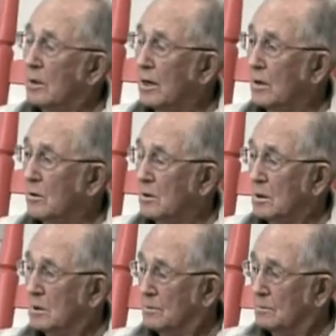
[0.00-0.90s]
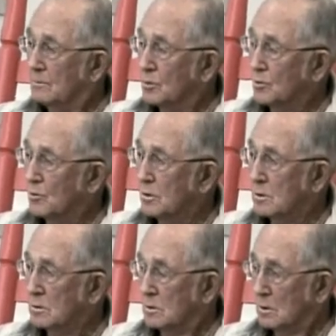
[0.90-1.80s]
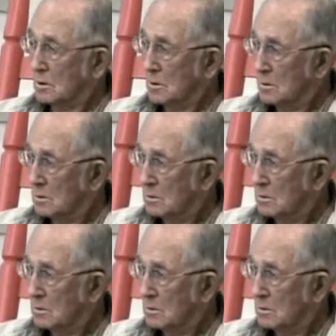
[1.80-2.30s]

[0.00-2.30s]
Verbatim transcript: that um, between uh,